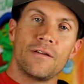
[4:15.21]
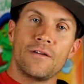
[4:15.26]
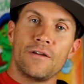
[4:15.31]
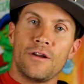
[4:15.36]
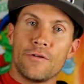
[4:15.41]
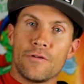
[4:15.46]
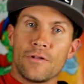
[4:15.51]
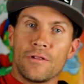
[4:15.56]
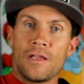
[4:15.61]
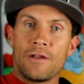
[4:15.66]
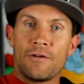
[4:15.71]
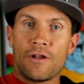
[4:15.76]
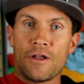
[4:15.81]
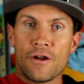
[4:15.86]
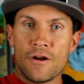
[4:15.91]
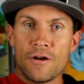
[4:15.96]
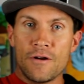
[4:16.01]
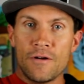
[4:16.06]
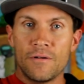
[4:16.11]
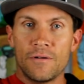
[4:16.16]
Here's a link right
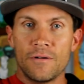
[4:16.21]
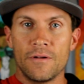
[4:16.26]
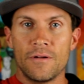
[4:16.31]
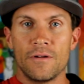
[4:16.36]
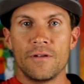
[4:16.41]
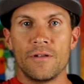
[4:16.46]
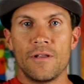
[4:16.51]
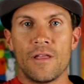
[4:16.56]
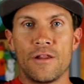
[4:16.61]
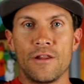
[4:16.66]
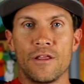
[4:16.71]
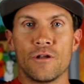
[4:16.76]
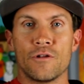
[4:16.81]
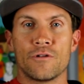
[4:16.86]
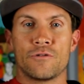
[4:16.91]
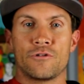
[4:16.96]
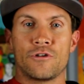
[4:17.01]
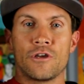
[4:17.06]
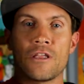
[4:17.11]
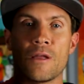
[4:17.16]
here. And you
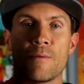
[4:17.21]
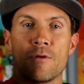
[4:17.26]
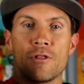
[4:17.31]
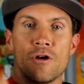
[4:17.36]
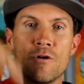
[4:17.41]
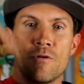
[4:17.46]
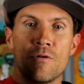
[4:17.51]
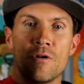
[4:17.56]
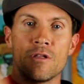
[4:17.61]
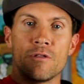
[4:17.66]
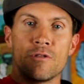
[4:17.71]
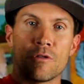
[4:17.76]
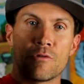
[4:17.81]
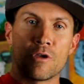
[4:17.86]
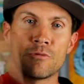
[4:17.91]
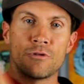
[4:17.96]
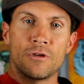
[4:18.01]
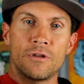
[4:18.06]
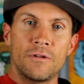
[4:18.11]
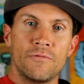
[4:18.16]
can check down below in the
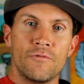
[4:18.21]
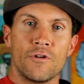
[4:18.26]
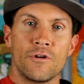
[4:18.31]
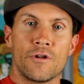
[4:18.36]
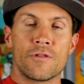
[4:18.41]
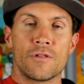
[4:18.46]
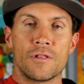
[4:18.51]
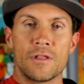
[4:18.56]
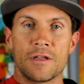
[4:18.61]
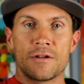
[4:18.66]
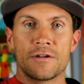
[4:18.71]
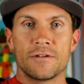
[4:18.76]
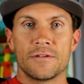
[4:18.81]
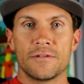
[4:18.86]
description for another link.